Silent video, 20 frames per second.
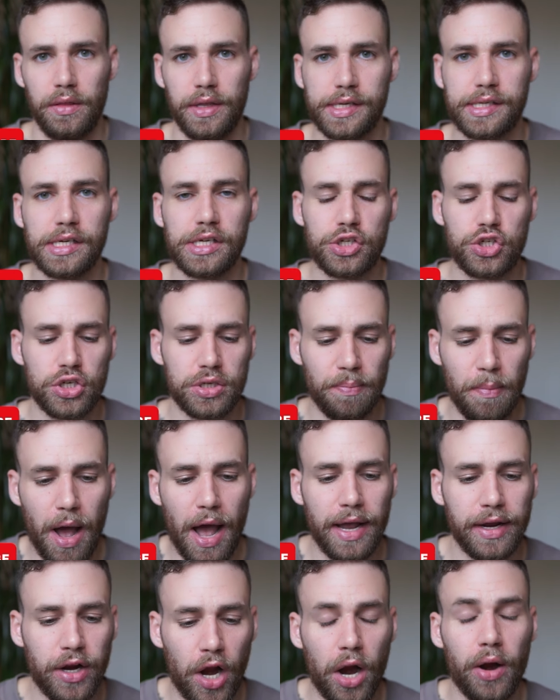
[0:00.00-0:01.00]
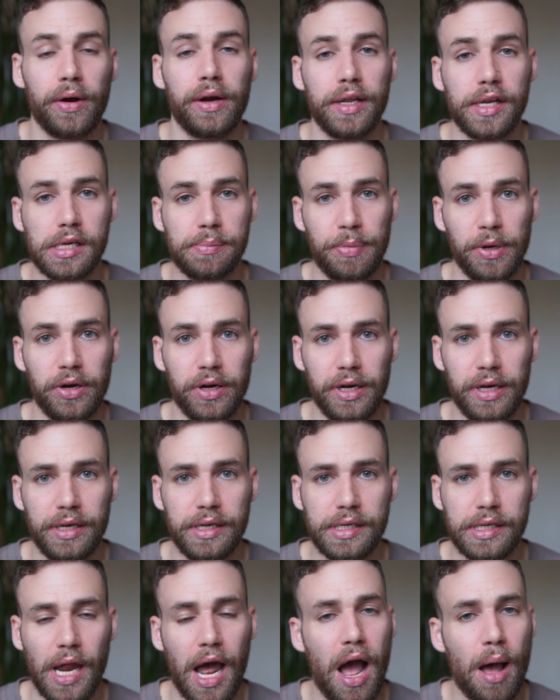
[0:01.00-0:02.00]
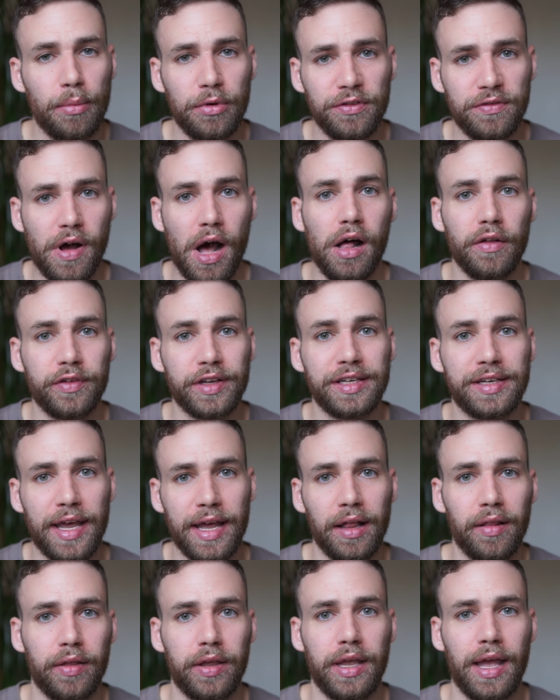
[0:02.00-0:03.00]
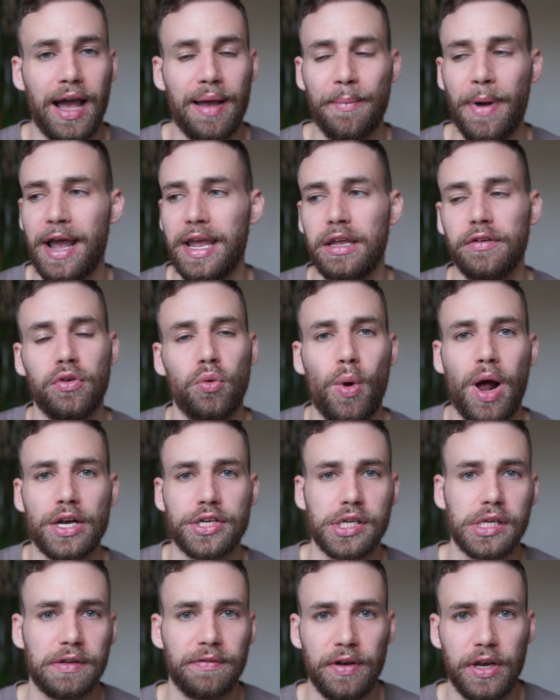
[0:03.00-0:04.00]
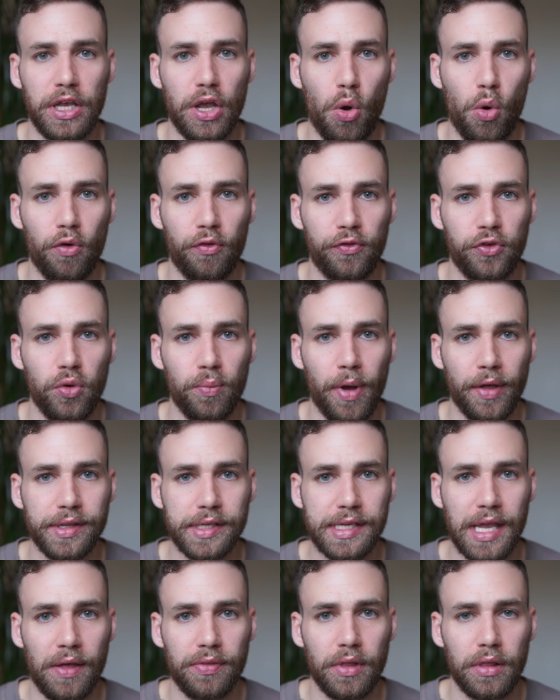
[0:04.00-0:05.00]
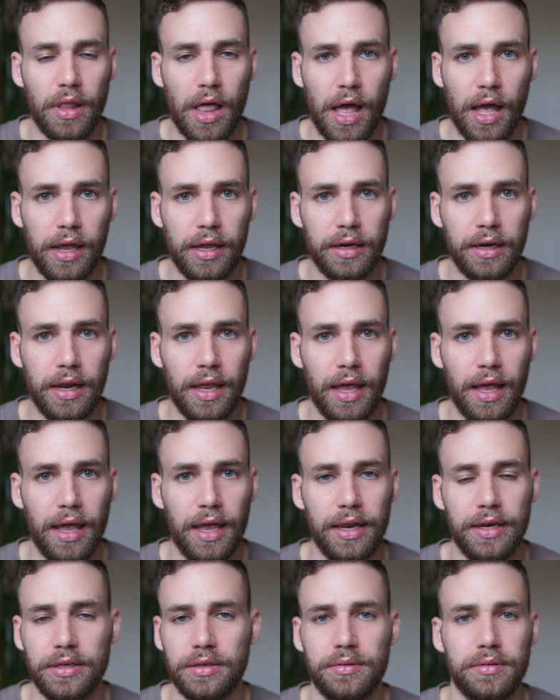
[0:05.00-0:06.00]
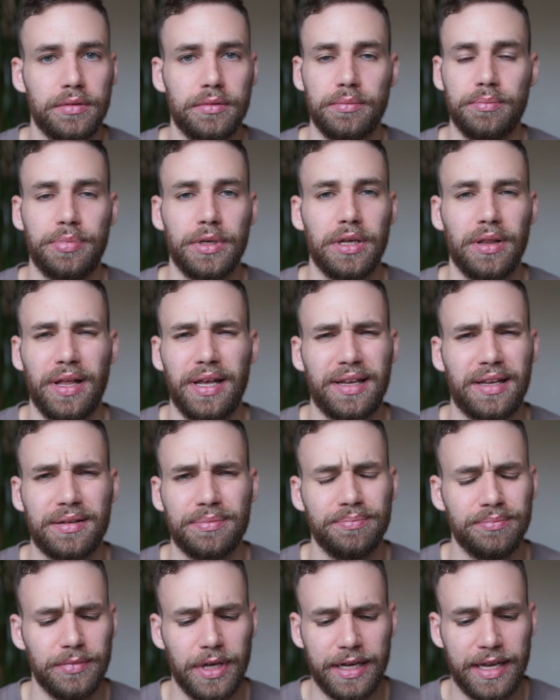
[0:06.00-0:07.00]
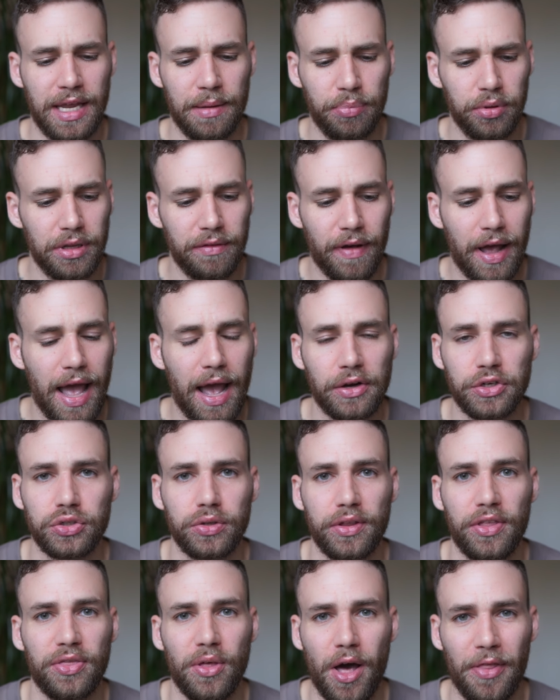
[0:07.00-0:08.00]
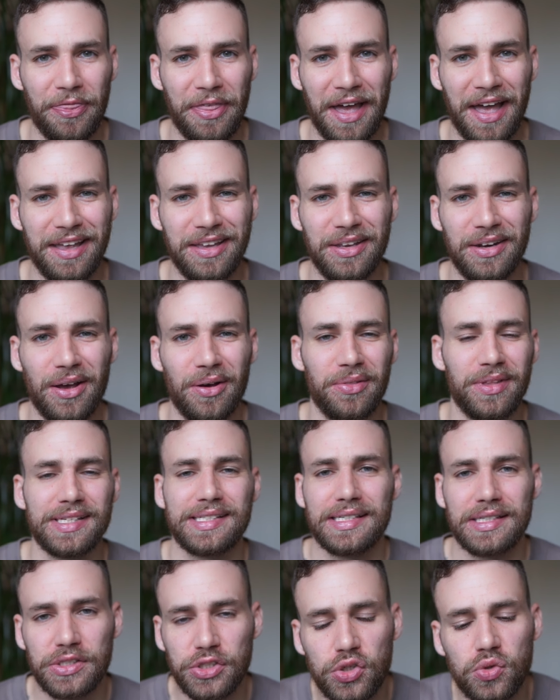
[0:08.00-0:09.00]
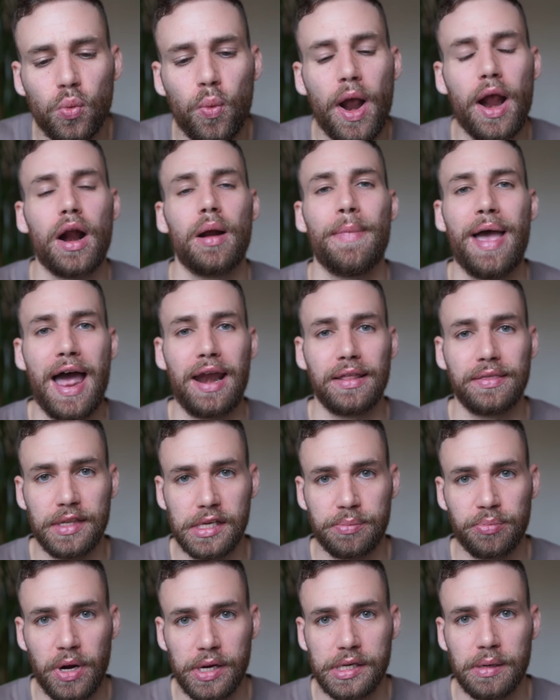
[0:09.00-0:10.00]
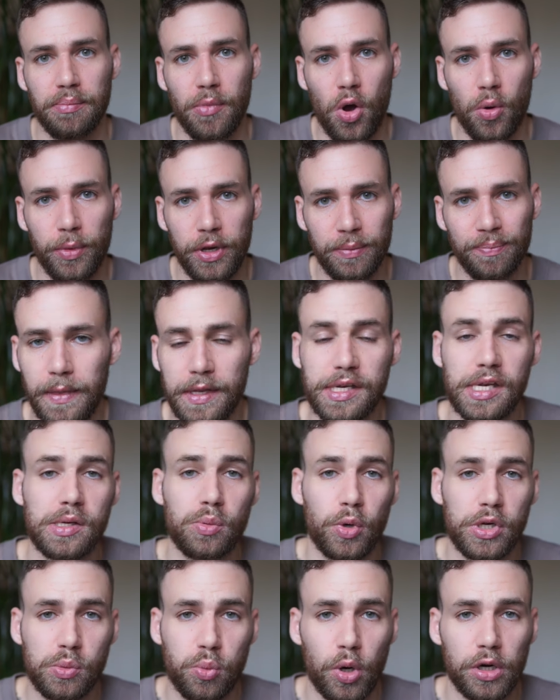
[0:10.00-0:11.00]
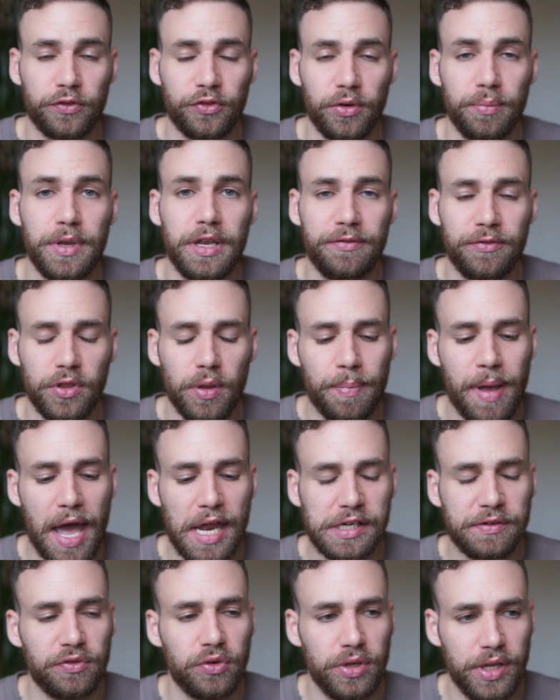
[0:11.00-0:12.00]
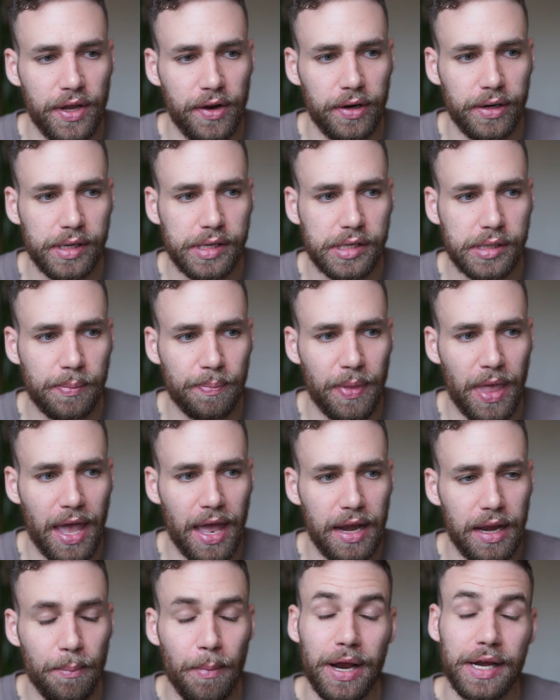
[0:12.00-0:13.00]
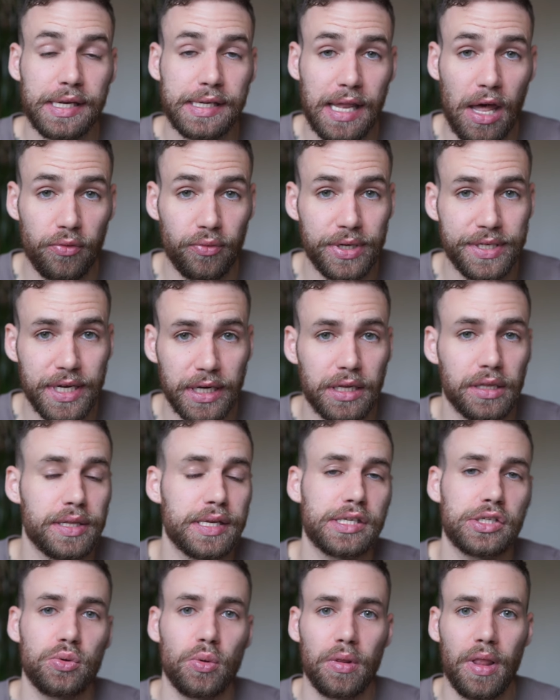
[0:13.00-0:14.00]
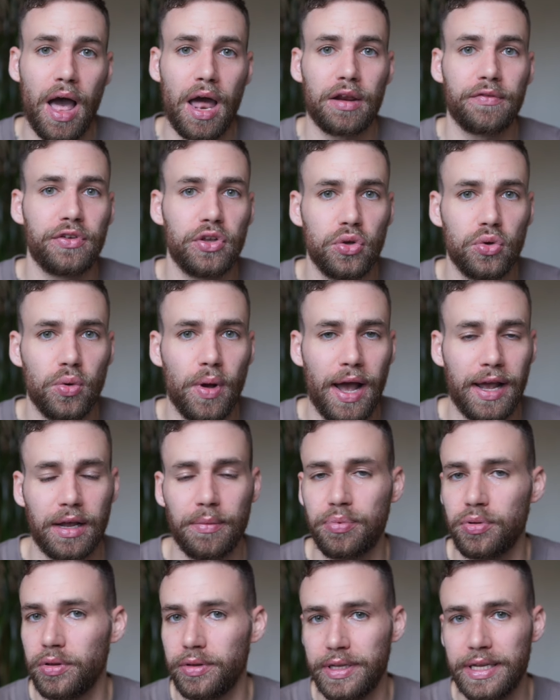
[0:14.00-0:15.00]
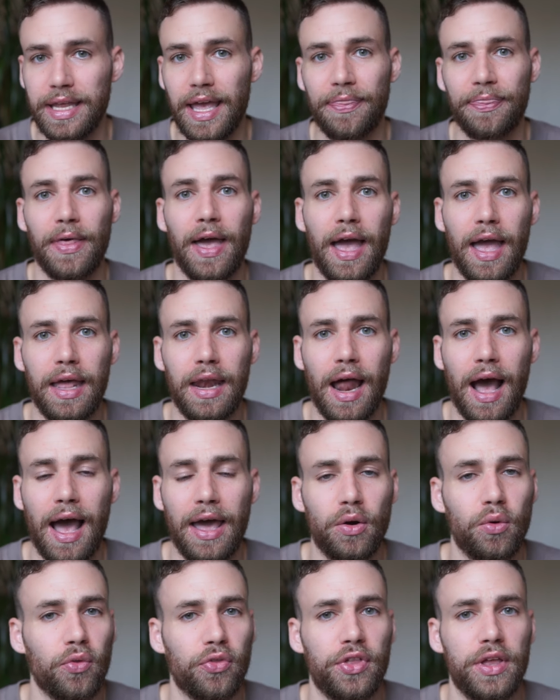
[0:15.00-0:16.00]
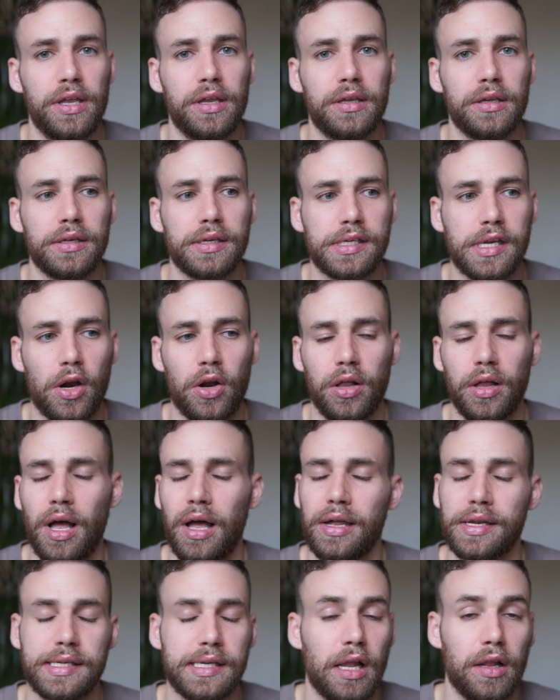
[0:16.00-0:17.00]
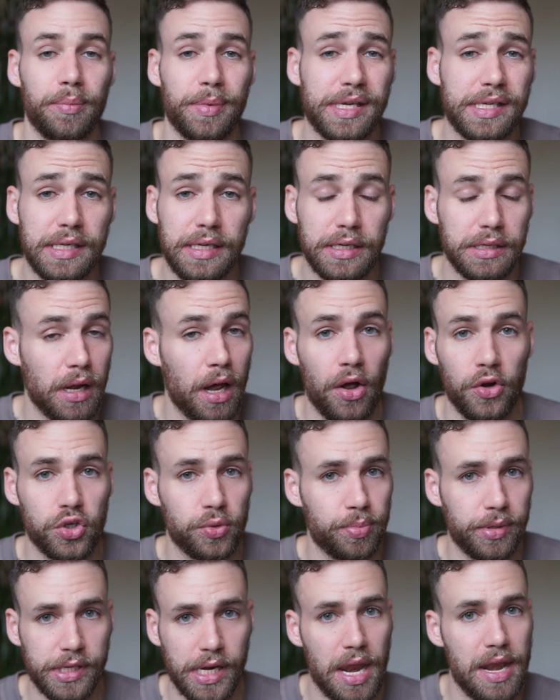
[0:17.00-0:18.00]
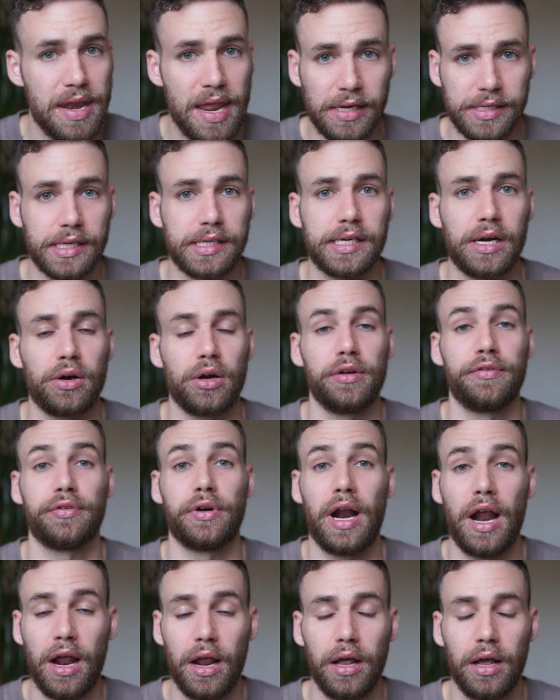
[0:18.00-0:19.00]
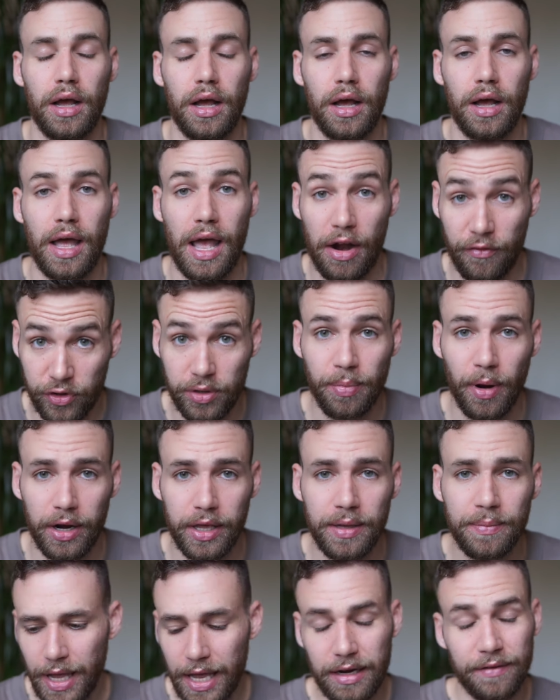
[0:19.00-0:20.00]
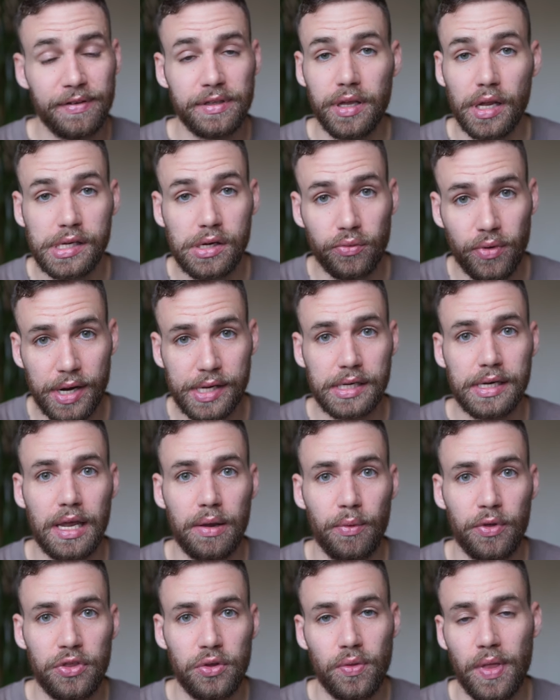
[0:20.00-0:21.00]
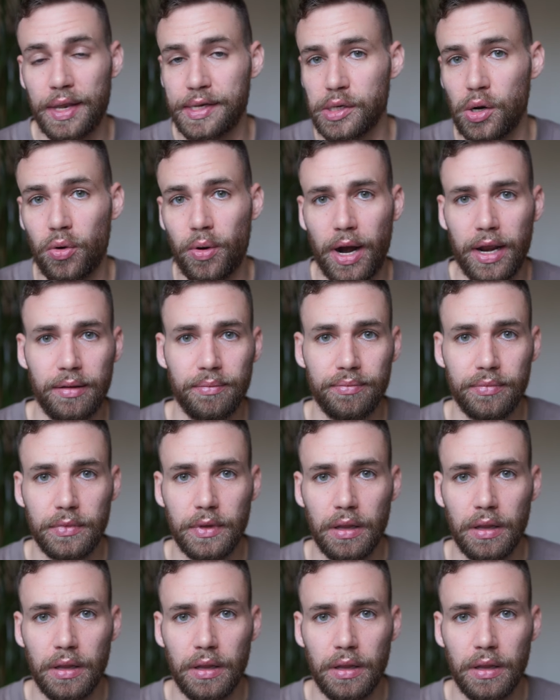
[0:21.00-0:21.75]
This is just my current experience. I'm evolving daily. I might even watch this video a few months down the line and be like, hmm, I can't believe I actually thought that. You know, this is just where I'm at at this present moment. This is what's worked for me for the past few years, and it might sound ridiculous to a lot of you. I completely get that. I don't think cel uh, celibacy is 100% necessary for uh, everybody, and if it doesn't resonate with you, that's all right.